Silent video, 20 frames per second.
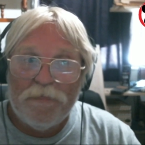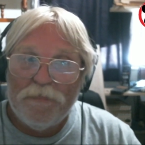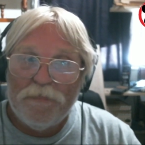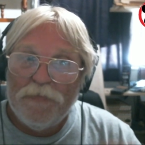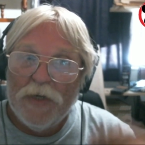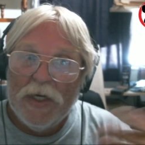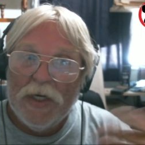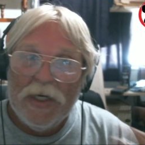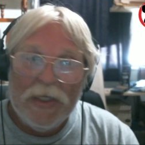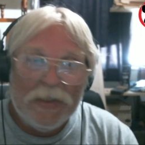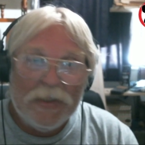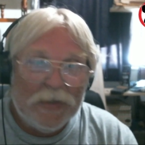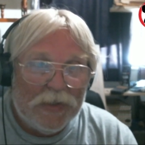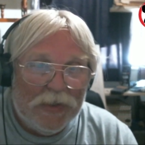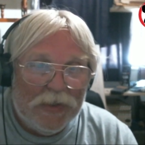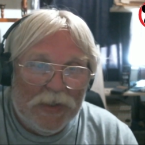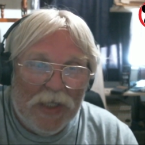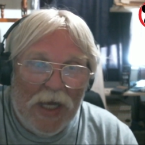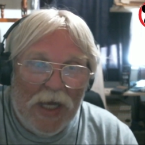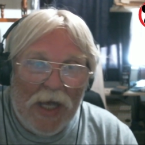But
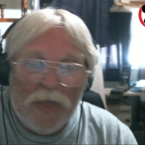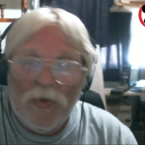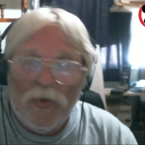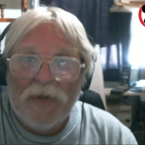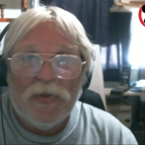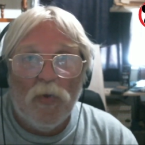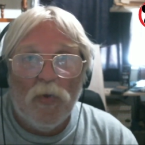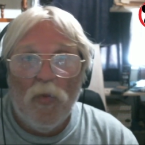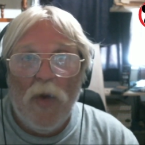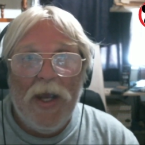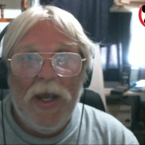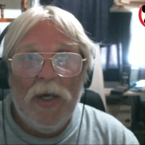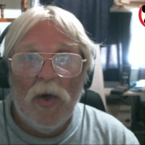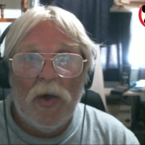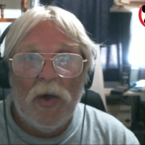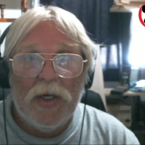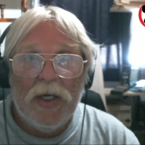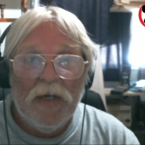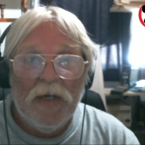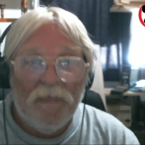I don't have to wait
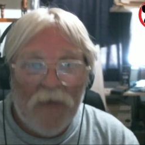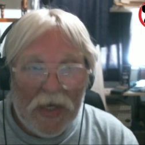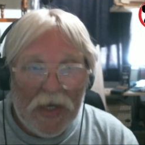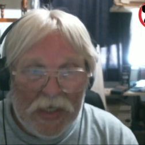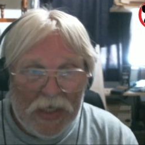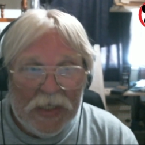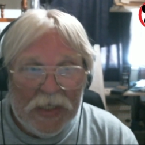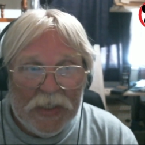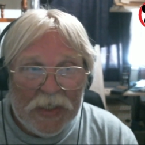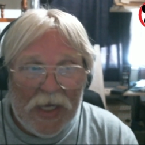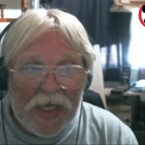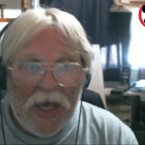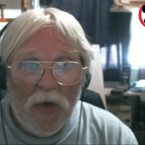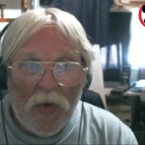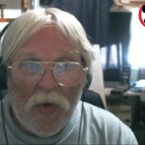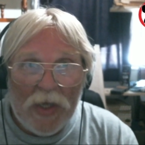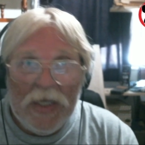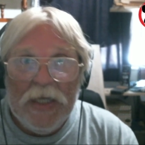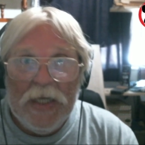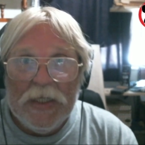on it. If I need it
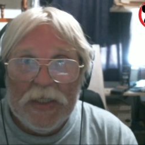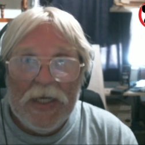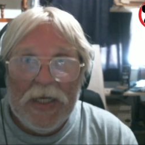now, I need it